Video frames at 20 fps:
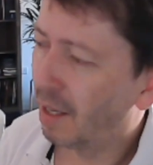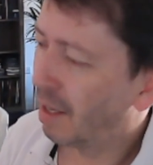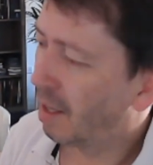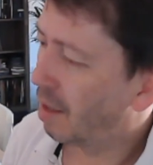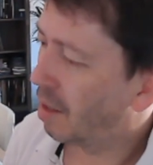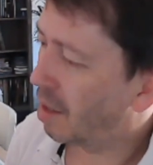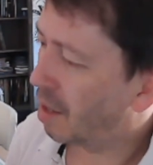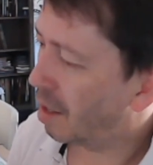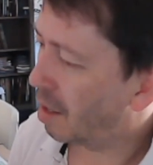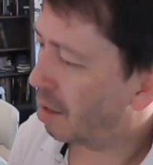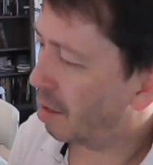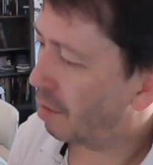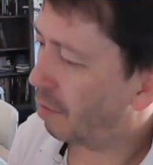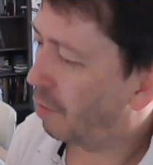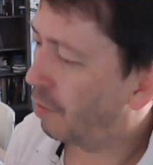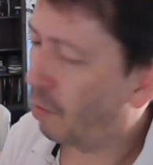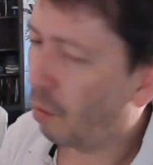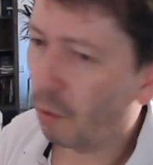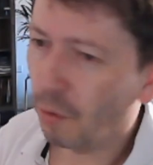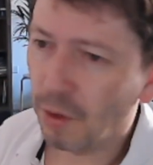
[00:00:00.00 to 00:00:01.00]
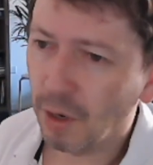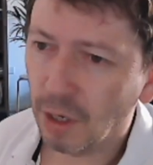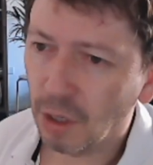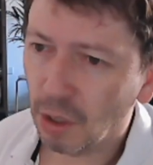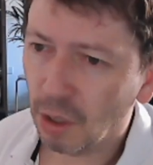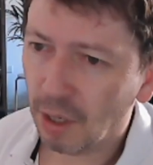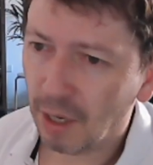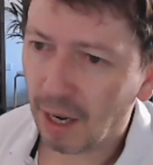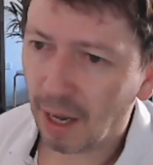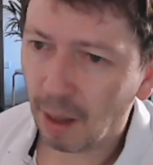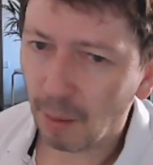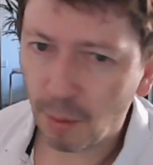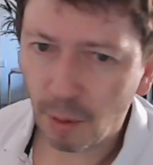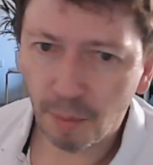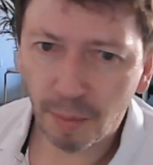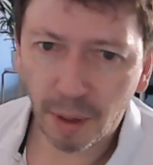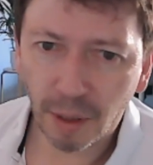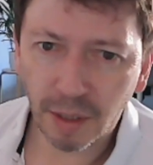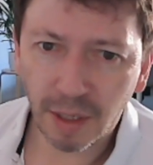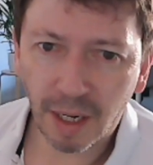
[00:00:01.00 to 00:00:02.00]
that 4th edition can help you
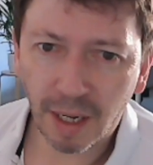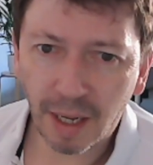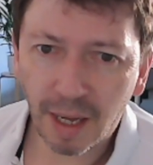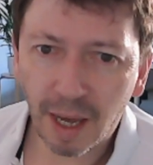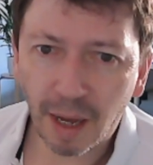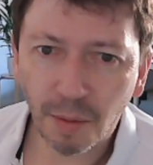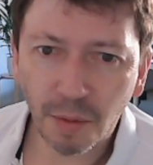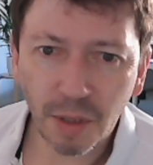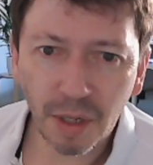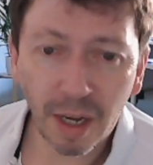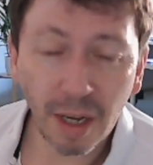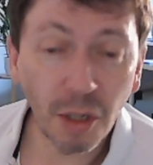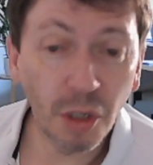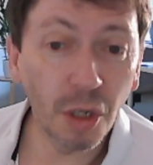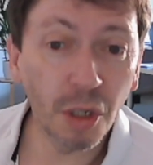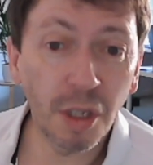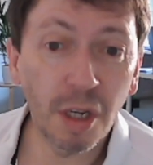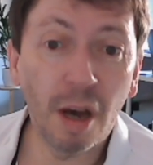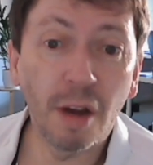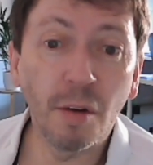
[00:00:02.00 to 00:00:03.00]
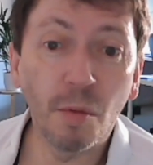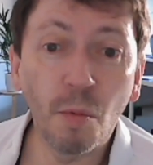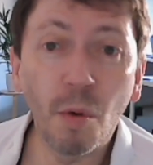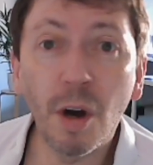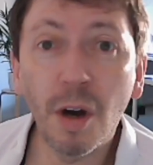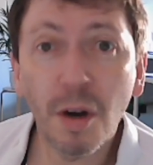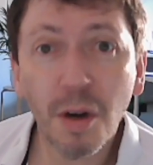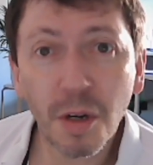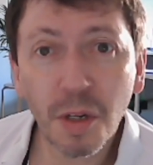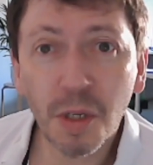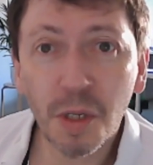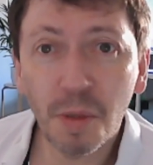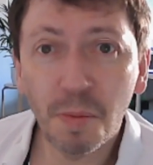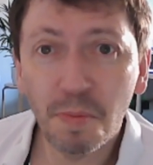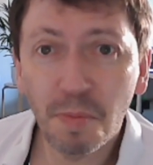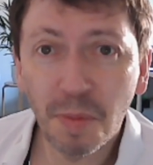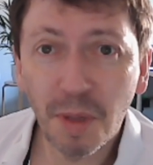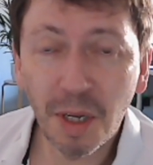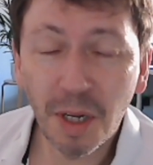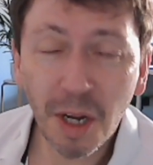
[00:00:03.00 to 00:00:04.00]
build an encounter. It just kind of works,
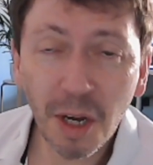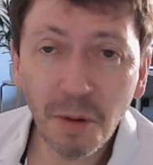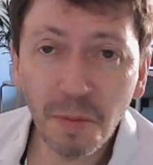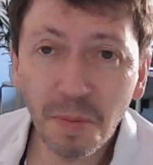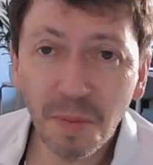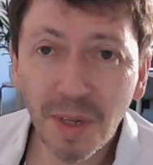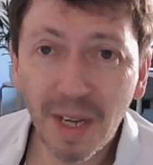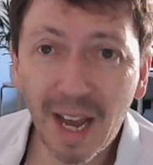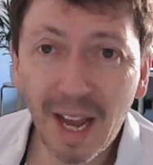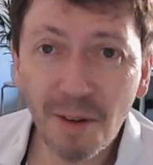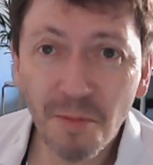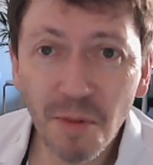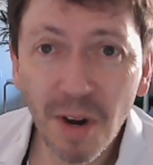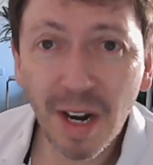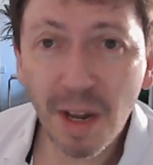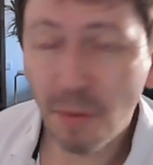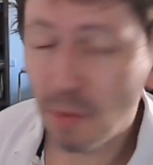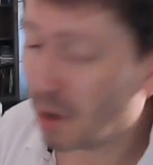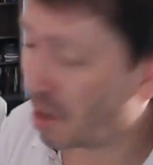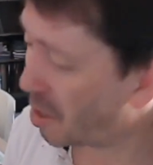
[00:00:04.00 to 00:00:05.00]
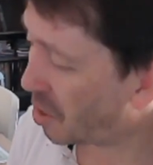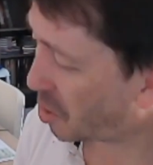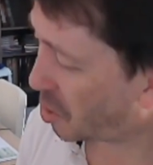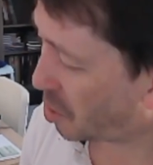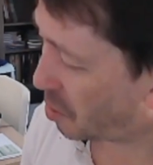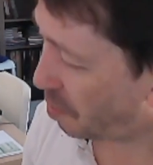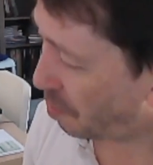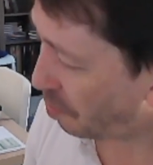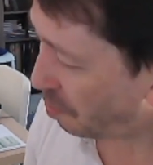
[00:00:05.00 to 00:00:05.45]
it really works.